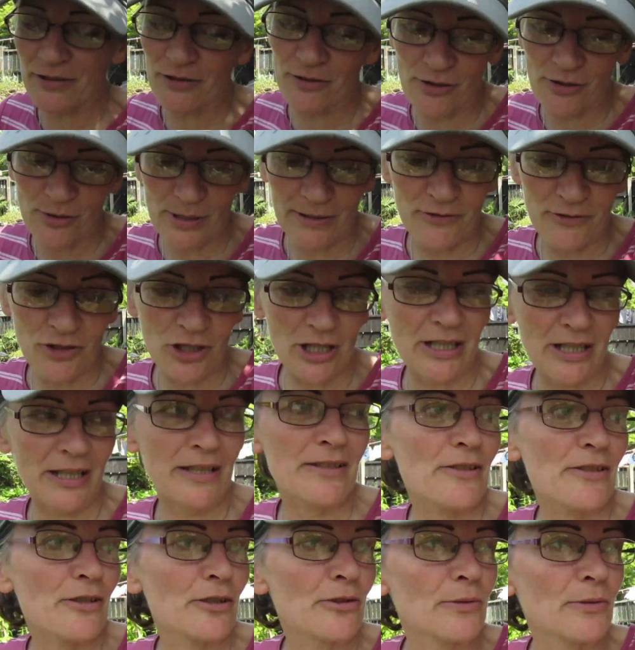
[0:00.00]
used to have
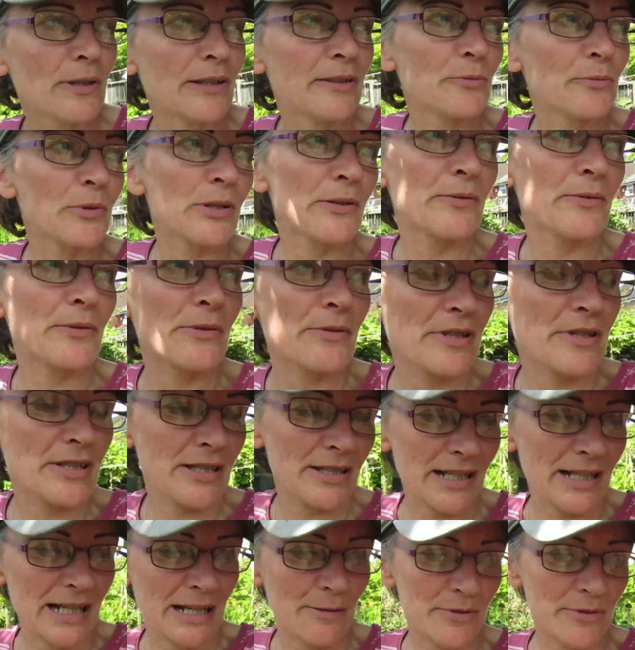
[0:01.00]
chickens, or when
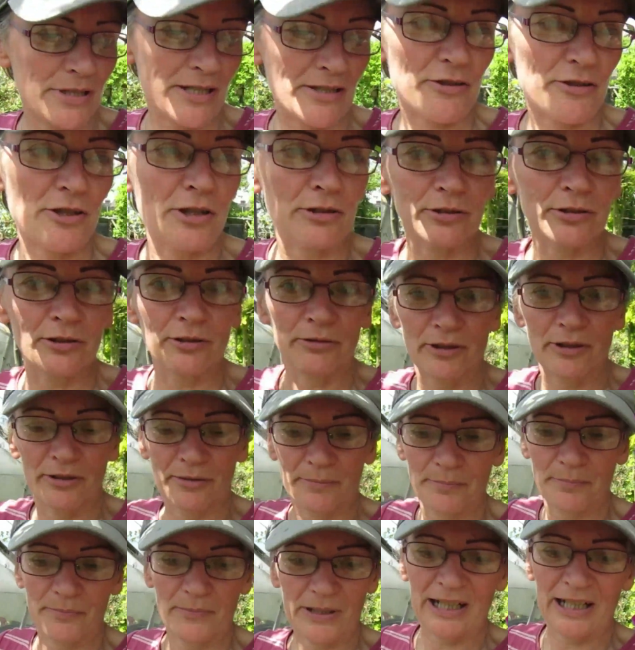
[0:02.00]
I was a toddler.
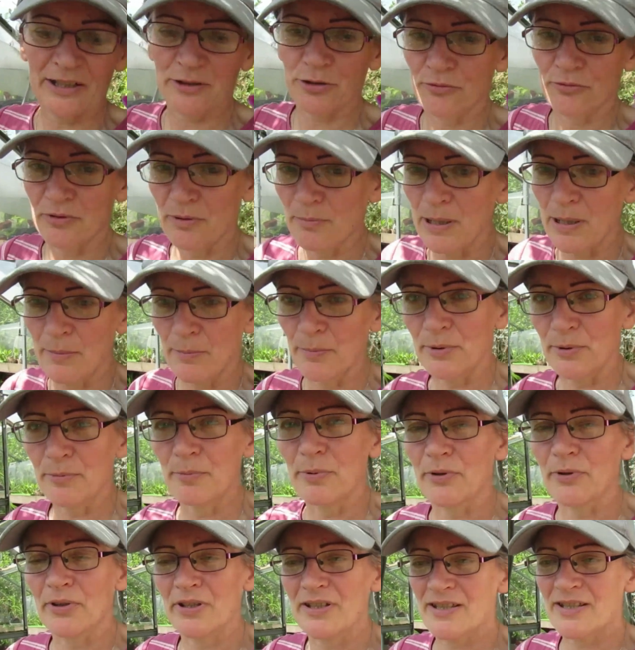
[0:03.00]
I don't remember,
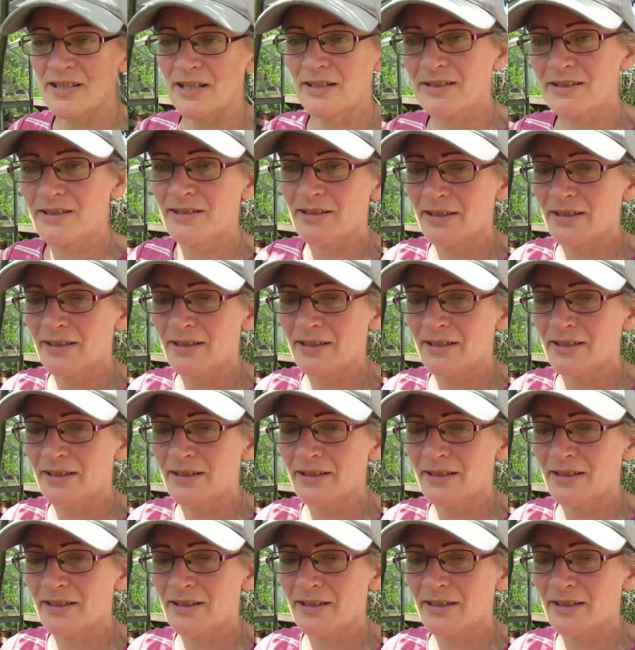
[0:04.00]
but he said